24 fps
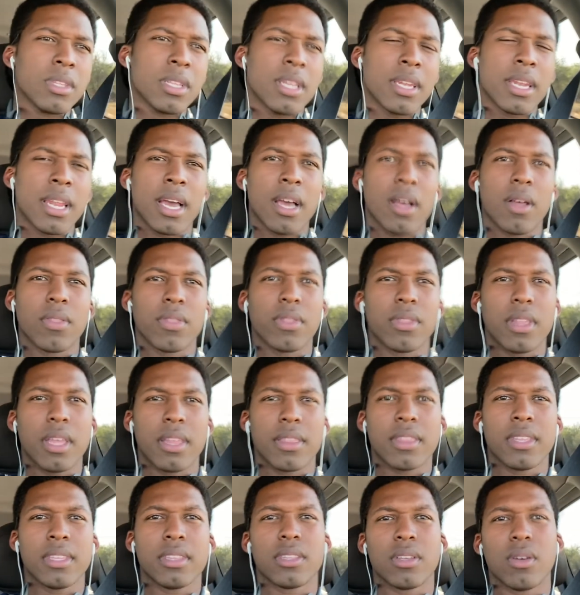Now, I
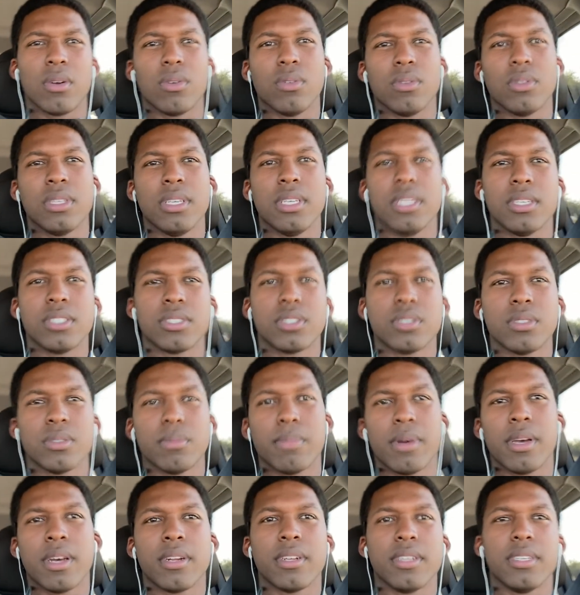think the only issue
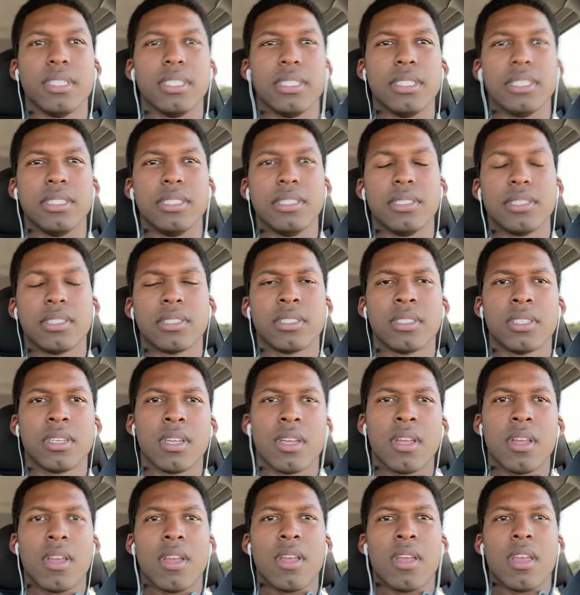about it is
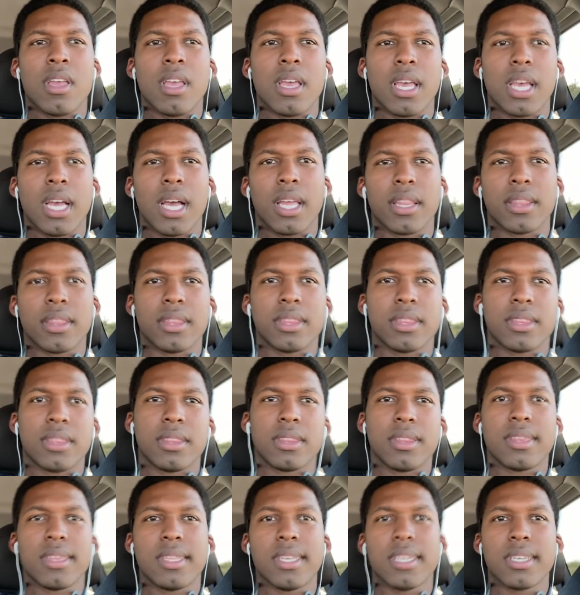
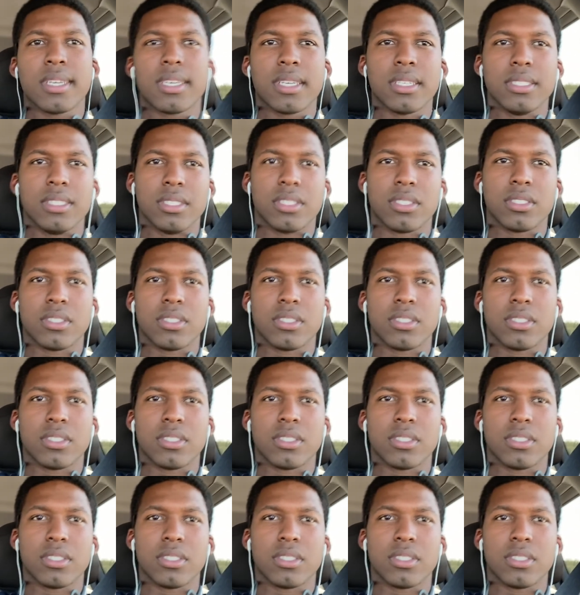I think it